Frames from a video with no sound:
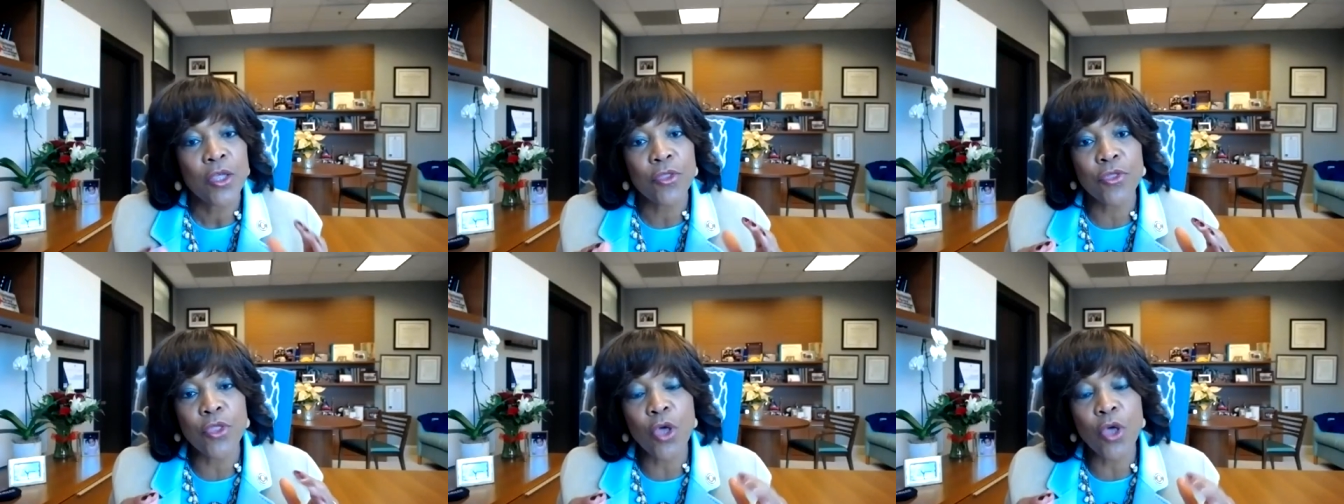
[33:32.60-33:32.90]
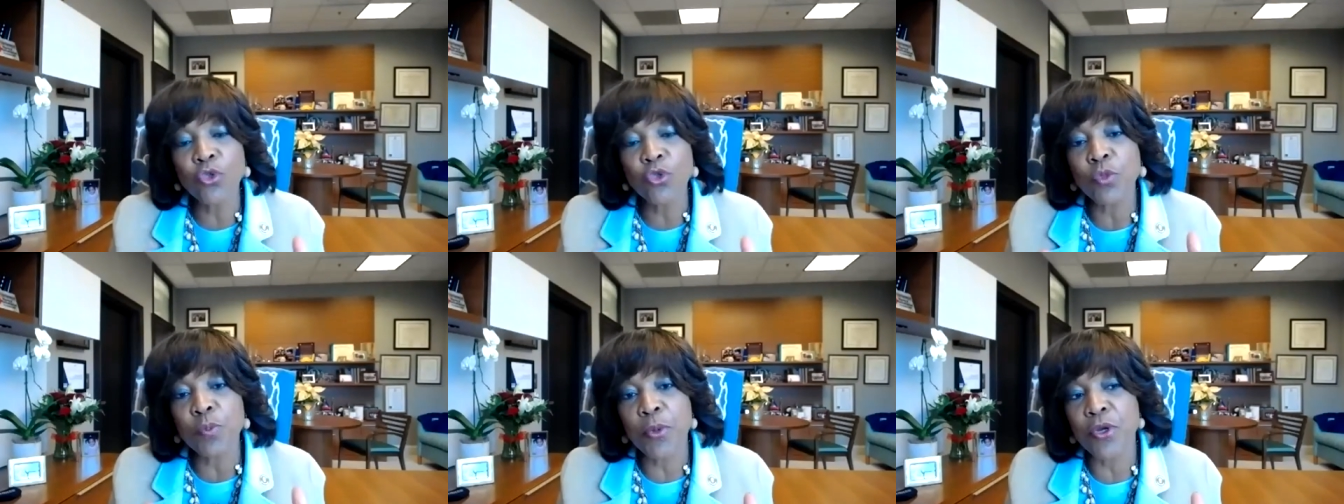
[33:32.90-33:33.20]

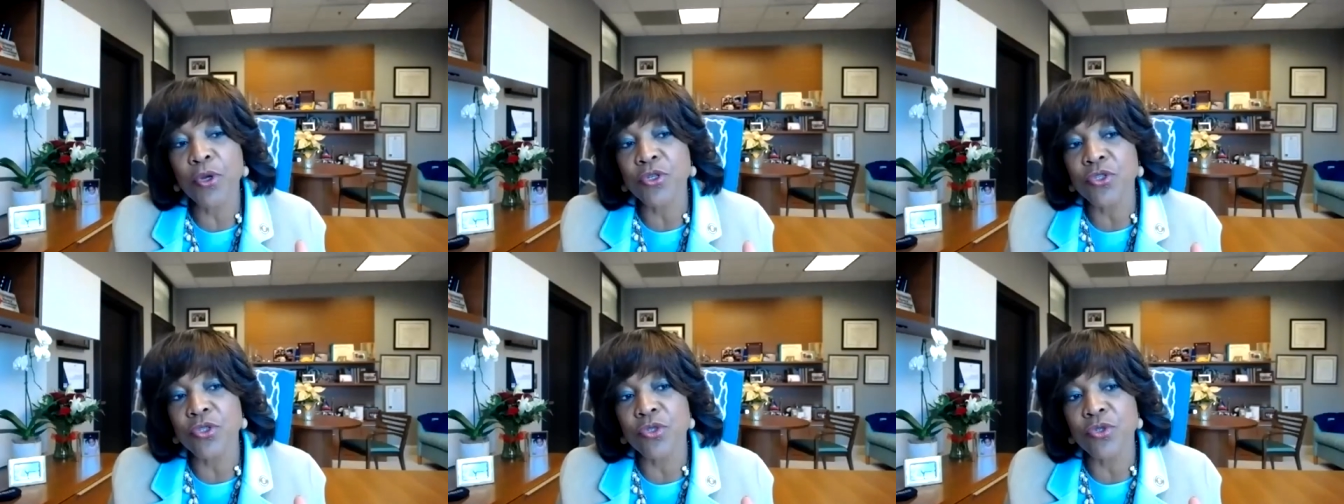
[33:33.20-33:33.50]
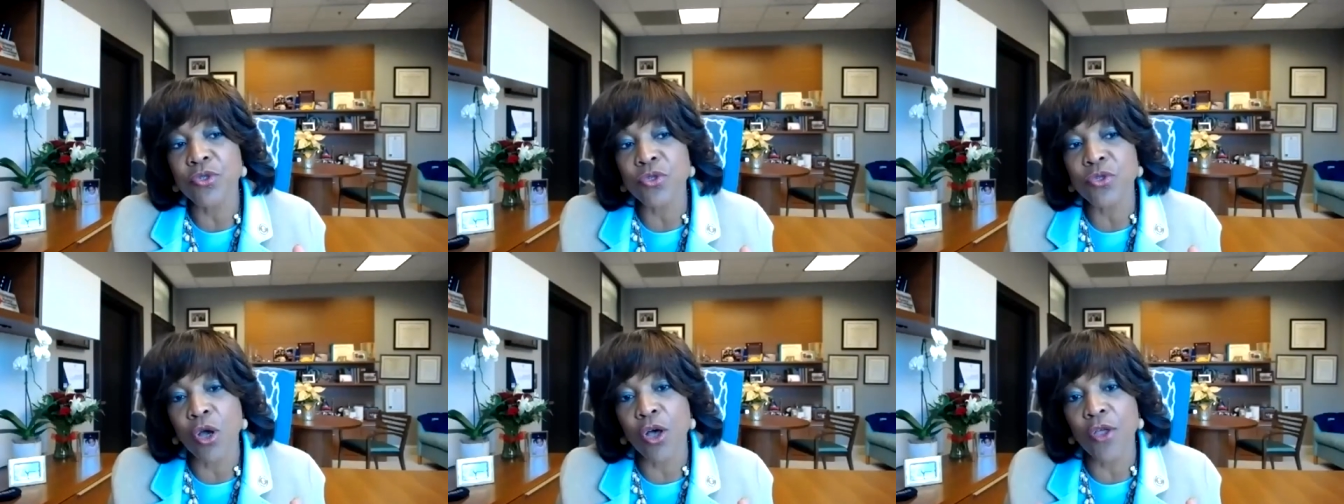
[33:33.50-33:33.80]
Those
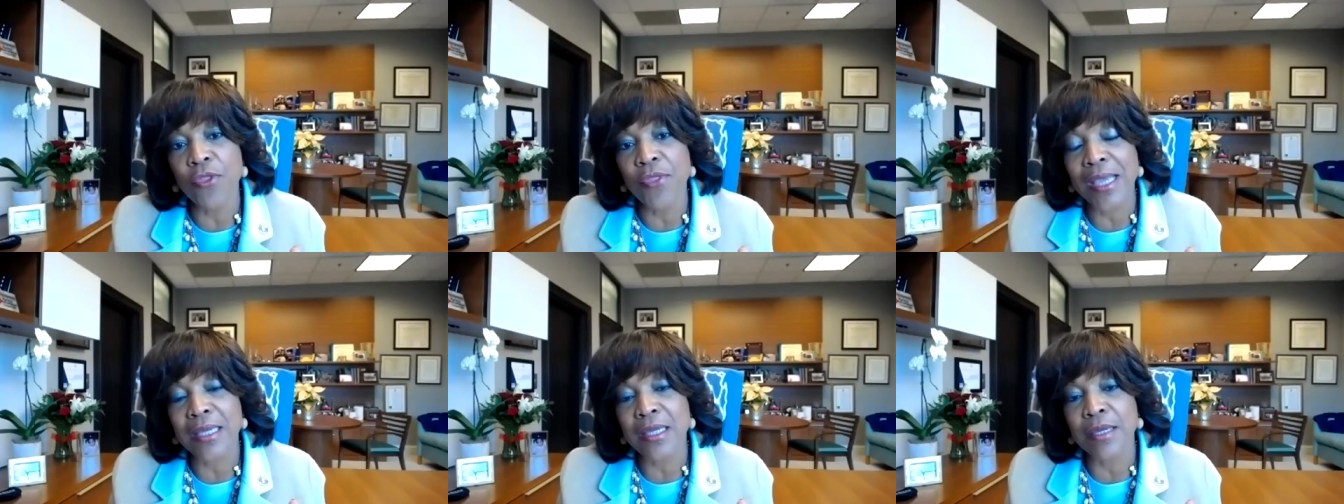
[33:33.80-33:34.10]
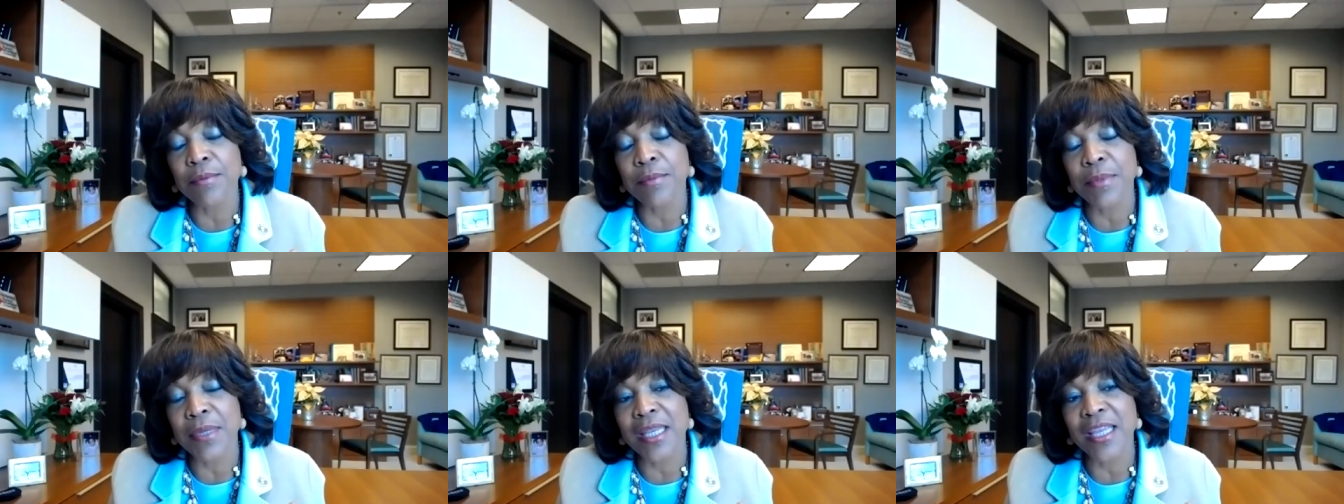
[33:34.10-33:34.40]
persons on that
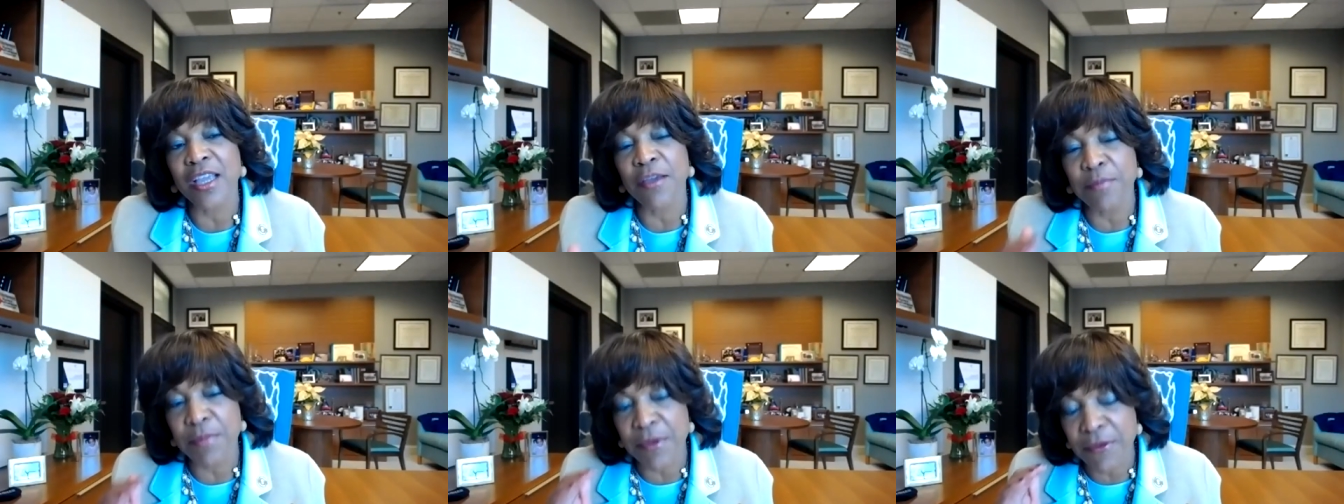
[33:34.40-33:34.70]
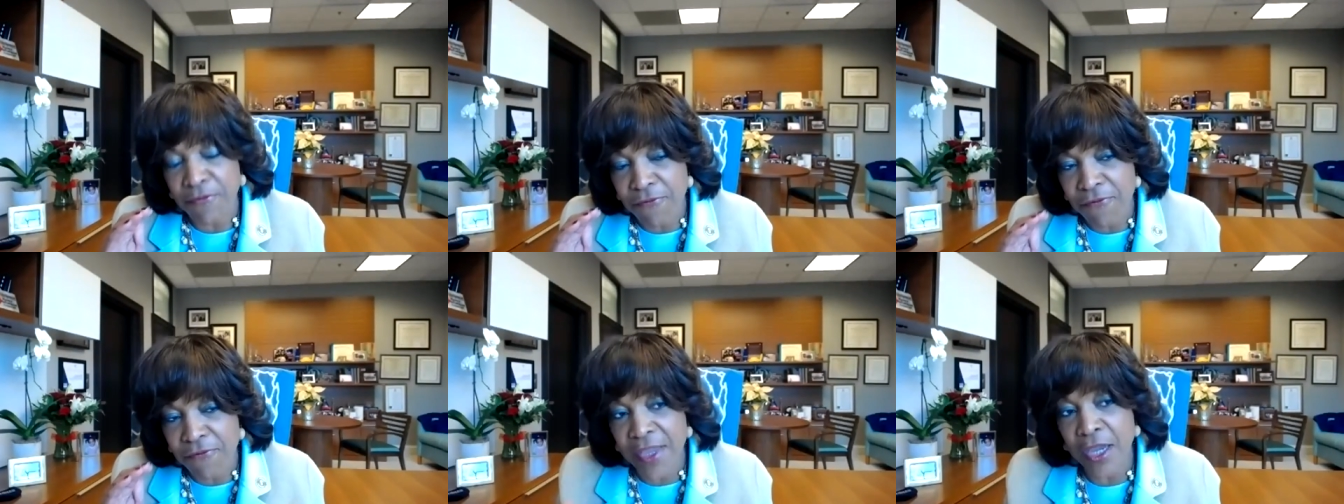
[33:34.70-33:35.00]
committee have
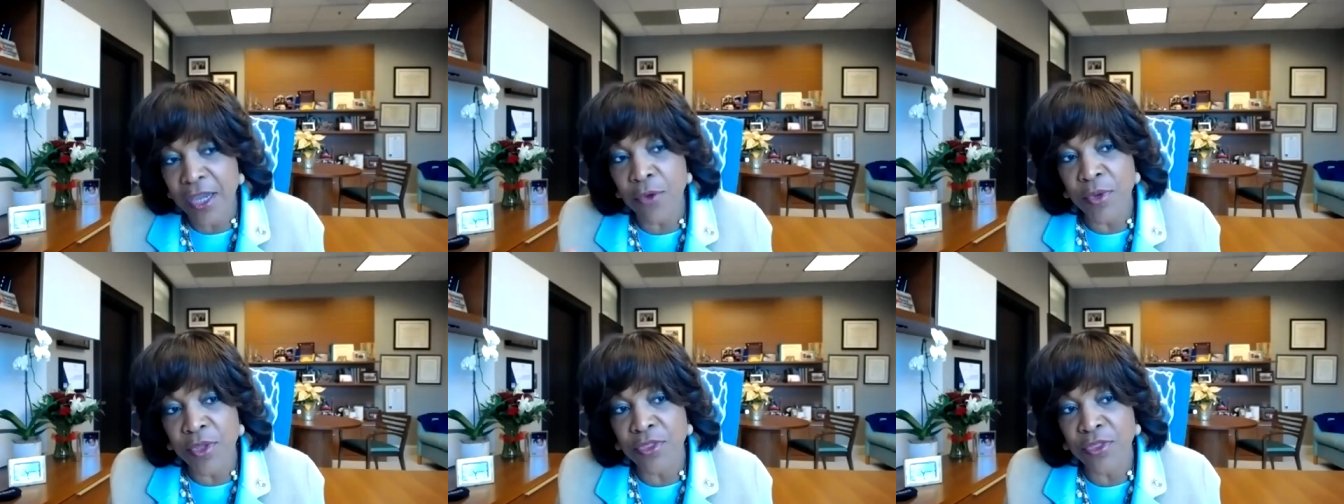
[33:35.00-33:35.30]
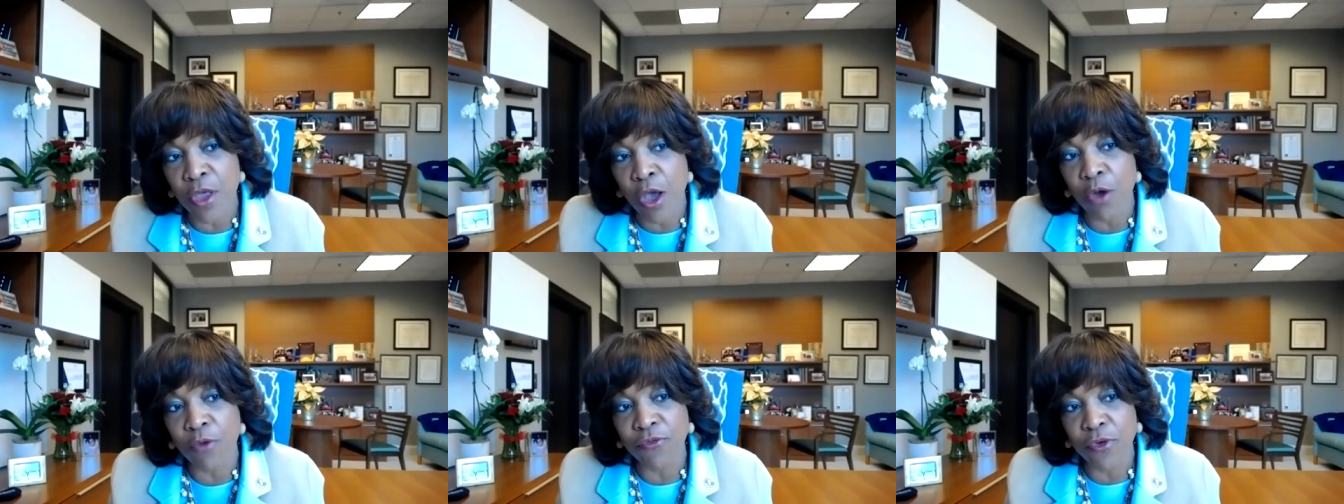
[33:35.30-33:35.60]
been very
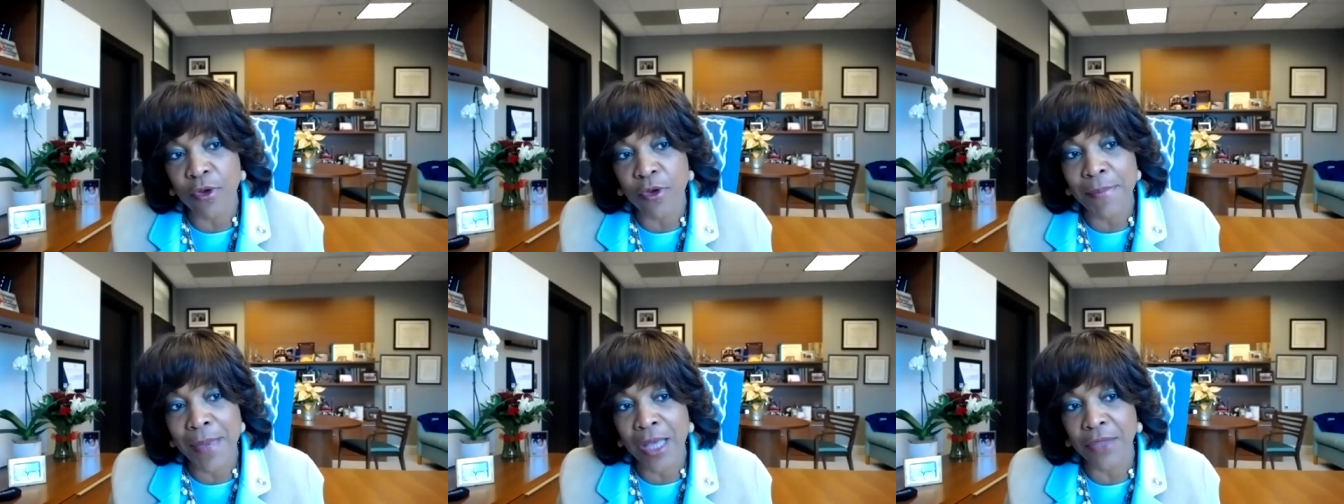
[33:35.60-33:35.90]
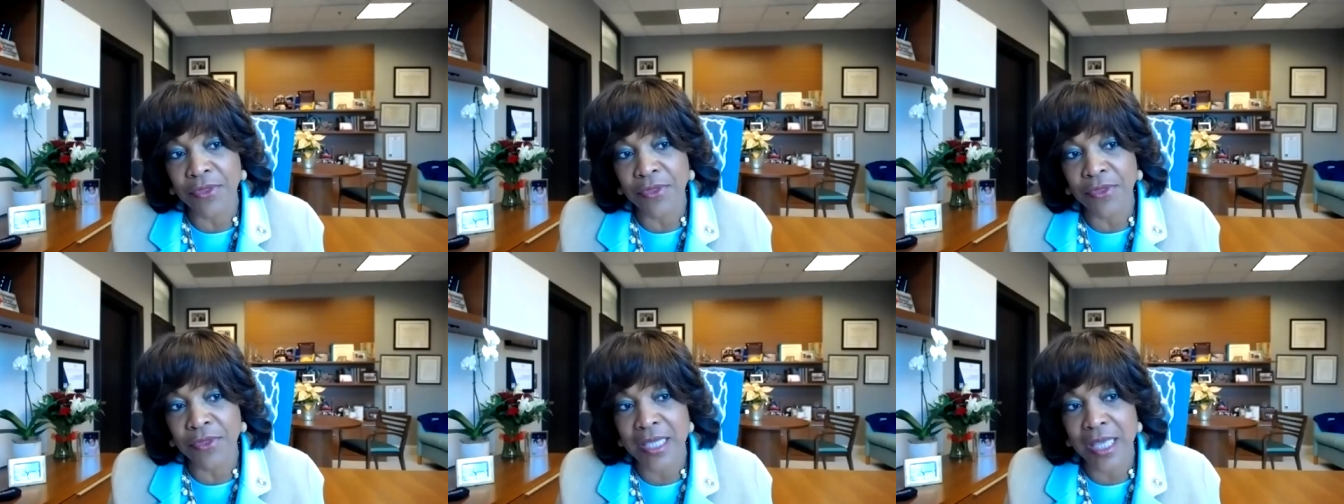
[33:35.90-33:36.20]
thoughtful
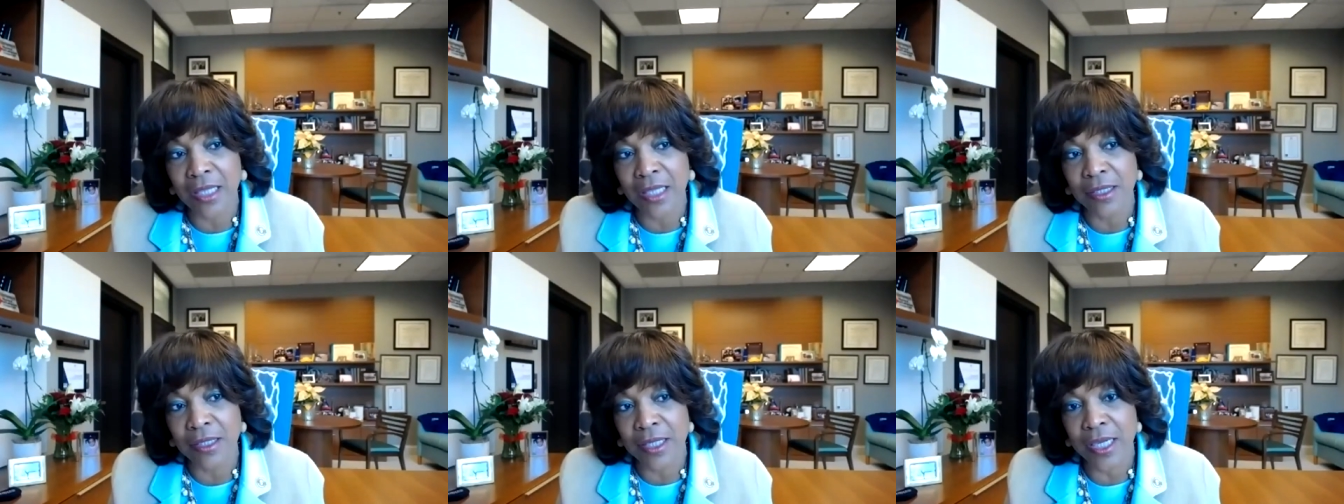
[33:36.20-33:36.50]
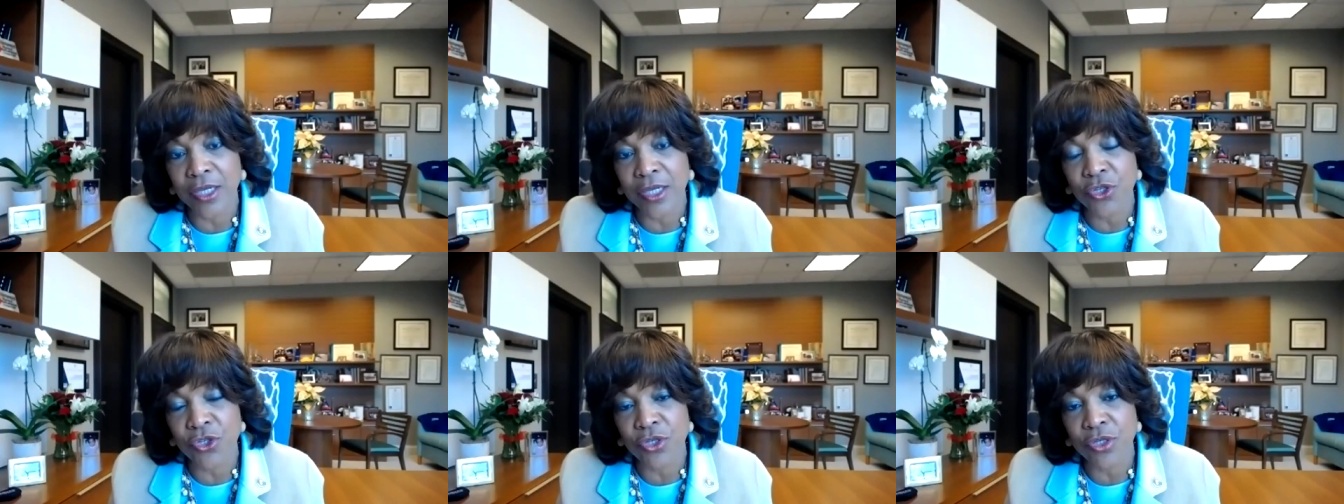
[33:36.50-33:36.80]
about this
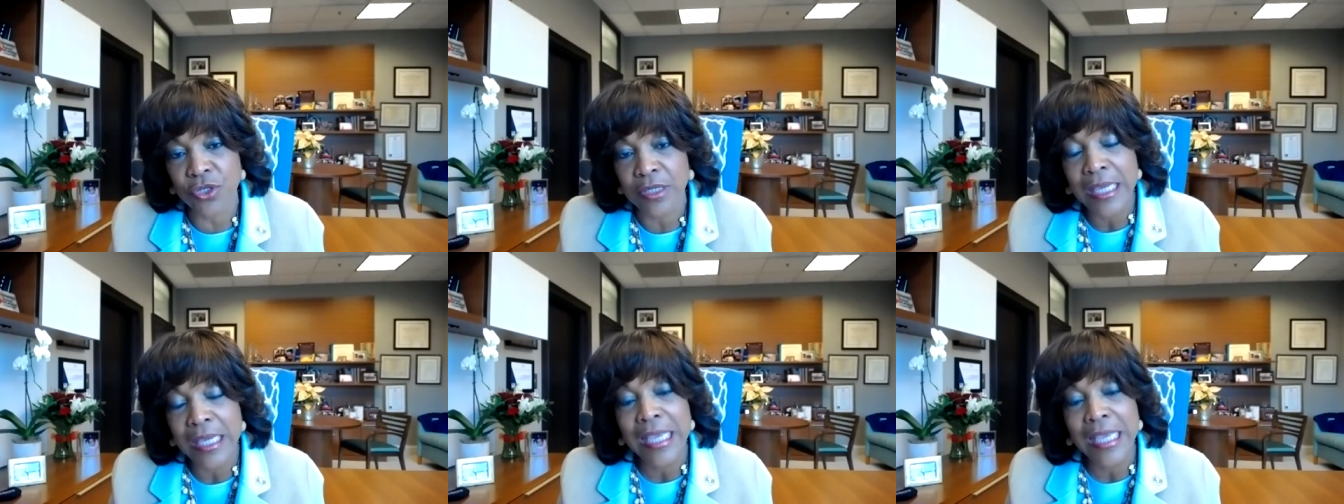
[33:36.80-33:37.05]
allocation.